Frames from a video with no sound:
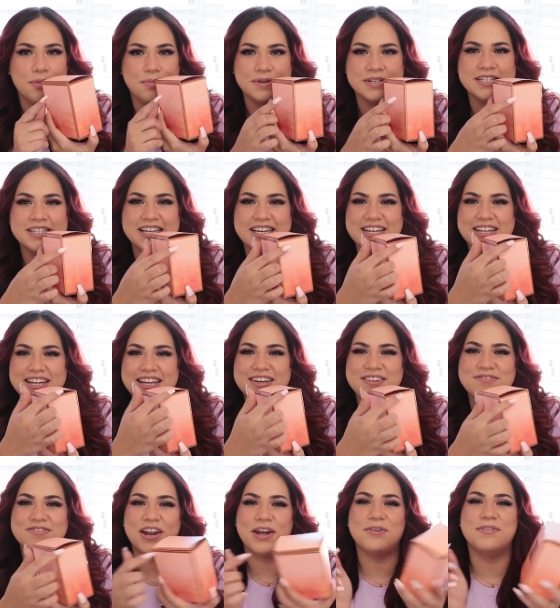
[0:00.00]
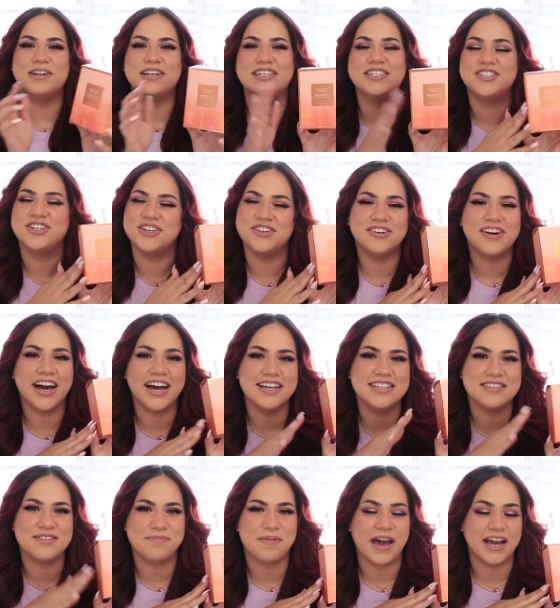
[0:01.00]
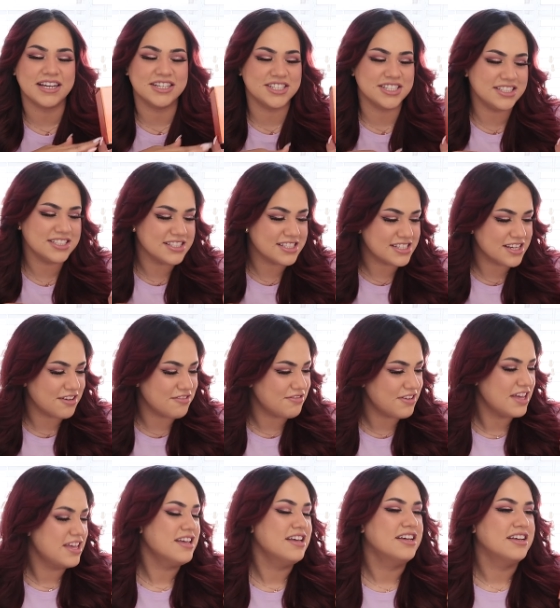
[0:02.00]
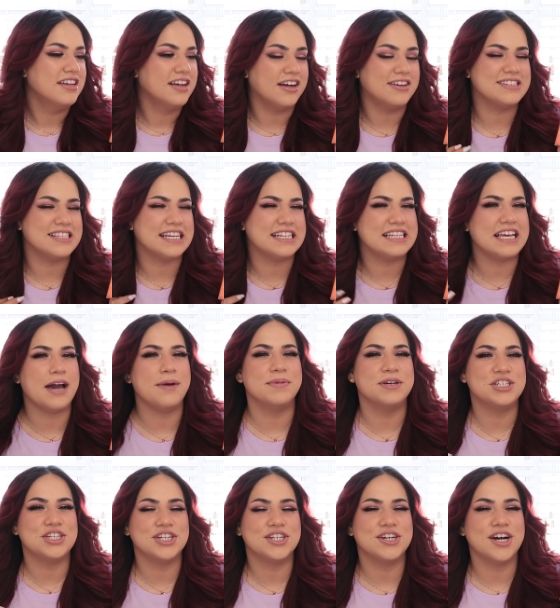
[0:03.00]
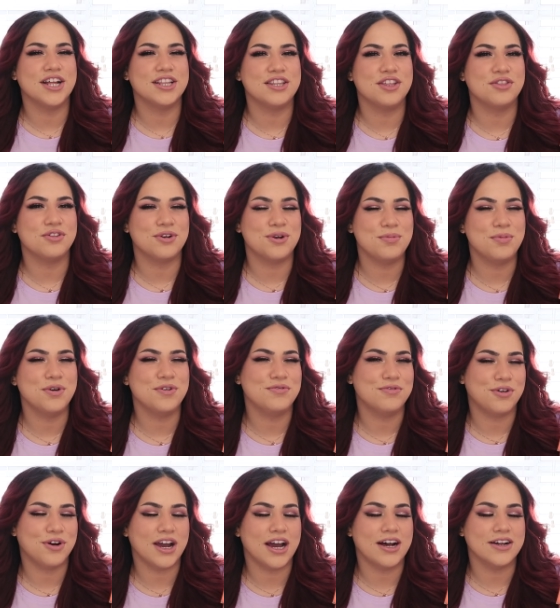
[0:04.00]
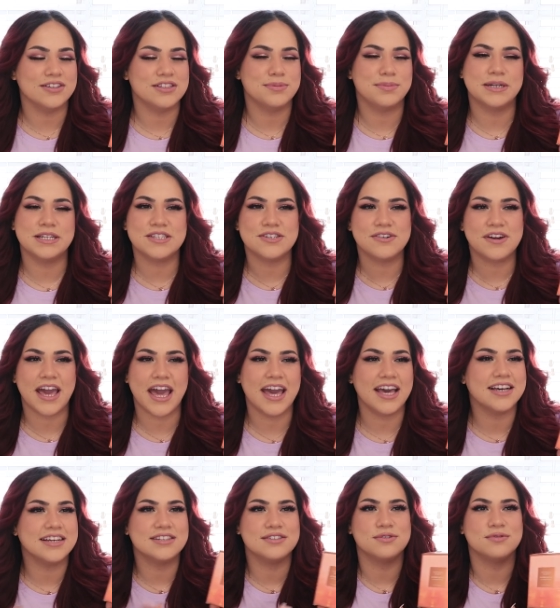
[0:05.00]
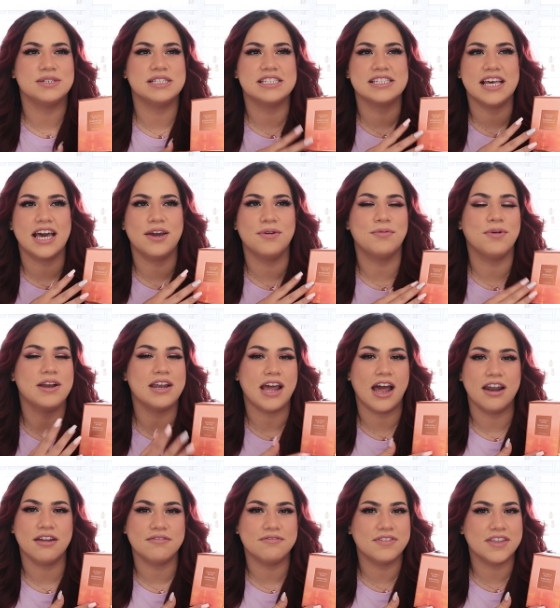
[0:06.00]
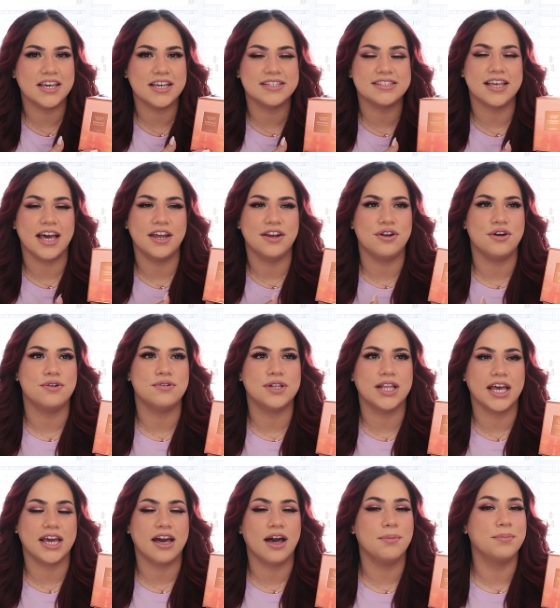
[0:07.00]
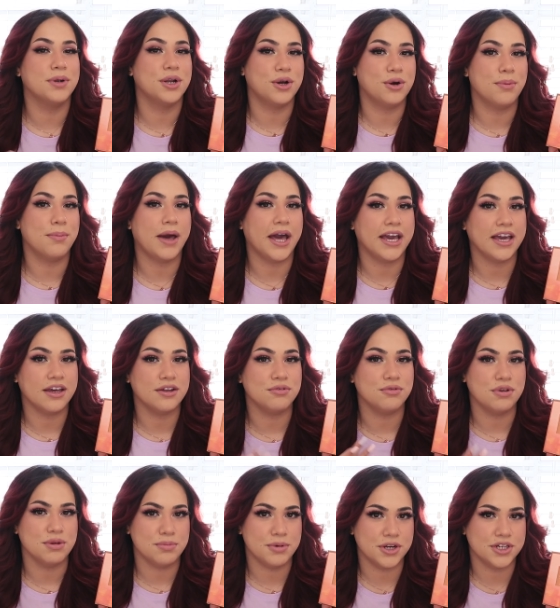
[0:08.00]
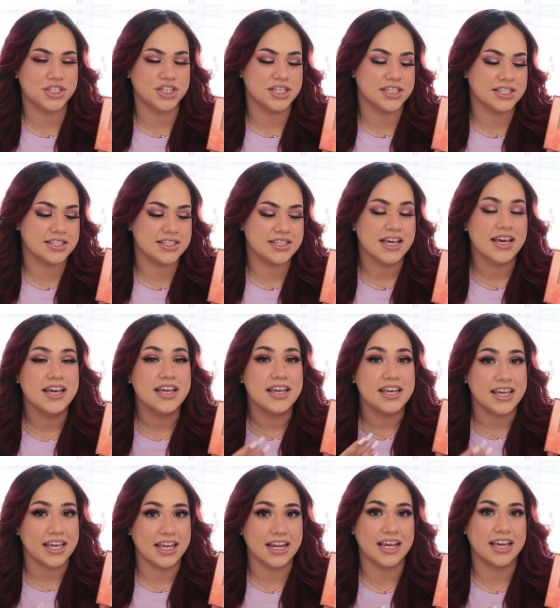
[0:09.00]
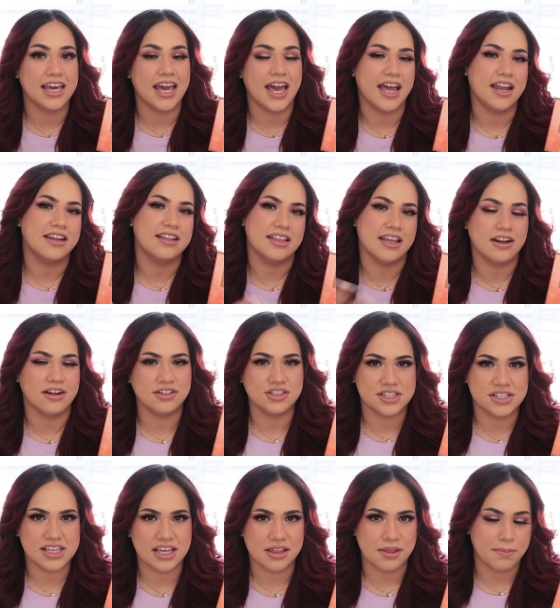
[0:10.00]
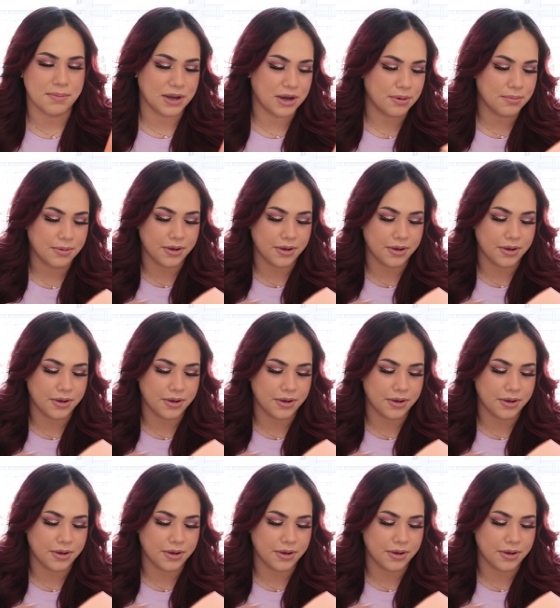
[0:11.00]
opened it. but I wanted to show you guys the packaging and stuff. I was like, damn, I should have got the 3.4 ounce, but it's okay because once I run out of this, I know like I'm gonna go back and repurchase it again and then I'll just get the bigger